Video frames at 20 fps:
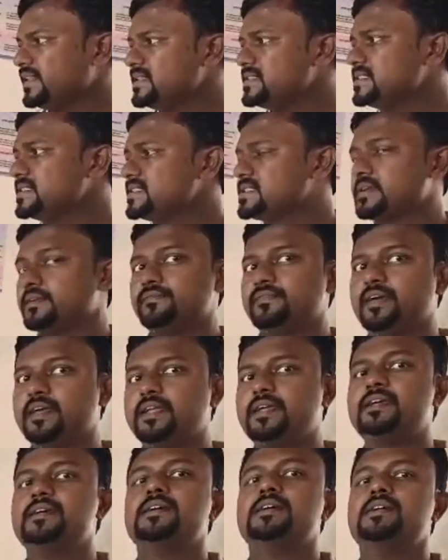This is a
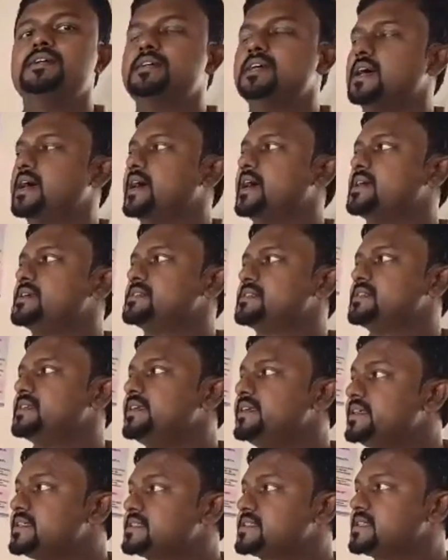very
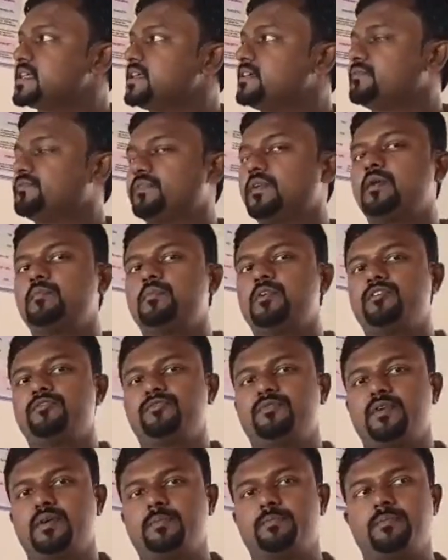easy form
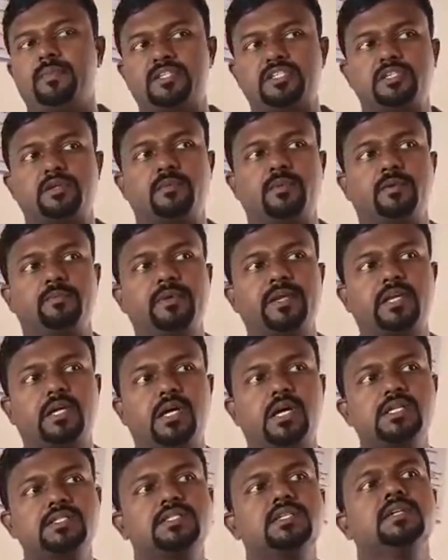of measurement,
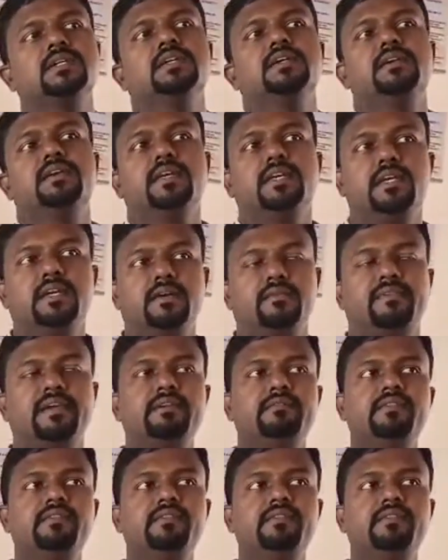because here,